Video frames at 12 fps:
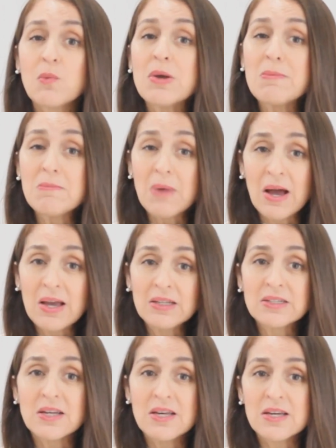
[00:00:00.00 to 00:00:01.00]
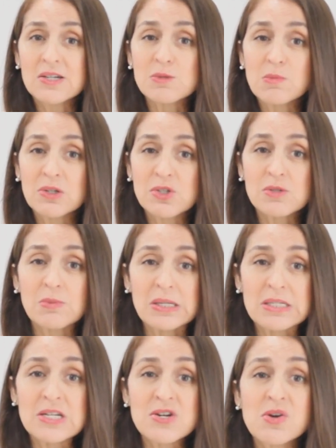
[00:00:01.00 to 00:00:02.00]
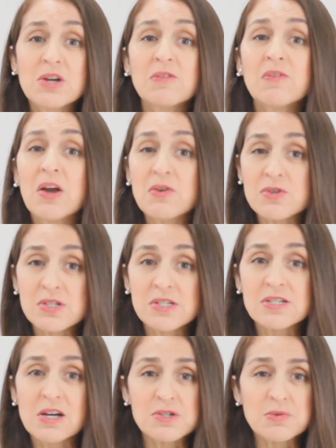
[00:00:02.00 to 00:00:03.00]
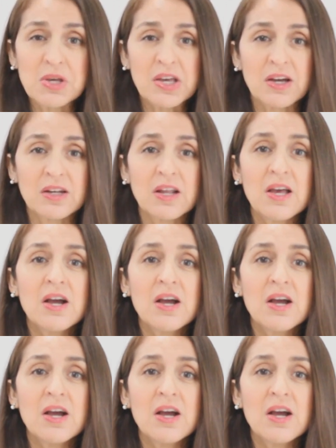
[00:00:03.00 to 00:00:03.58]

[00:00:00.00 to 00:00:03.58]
We might take as much as bacteria and viruses as we can.